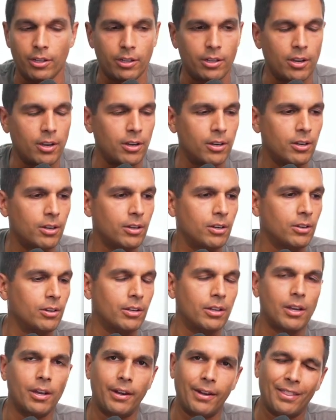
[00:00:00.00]
car or
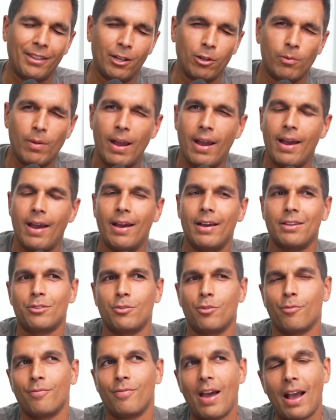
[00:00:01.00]
cutting the grass
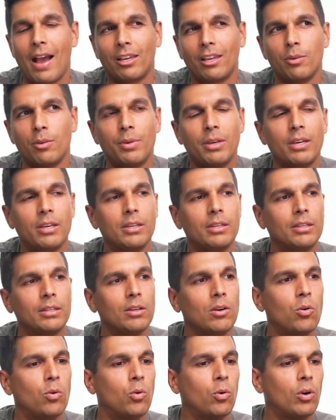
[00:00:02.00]
or vacuuming
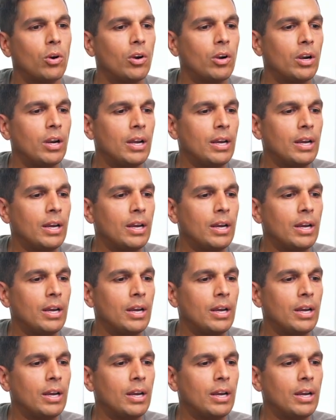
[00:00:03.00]
or